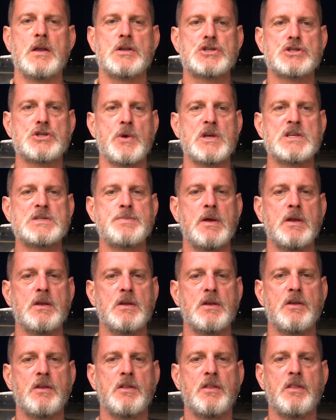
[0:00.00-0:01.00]
so we spent
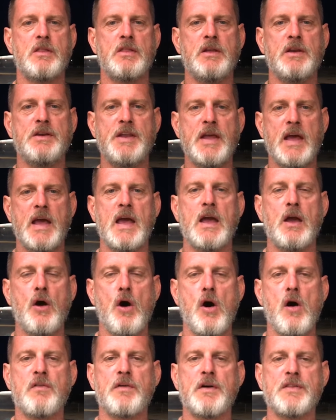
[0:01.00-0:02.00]
the day
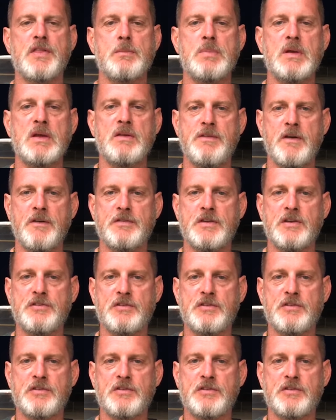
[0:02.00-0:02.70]
over at the B50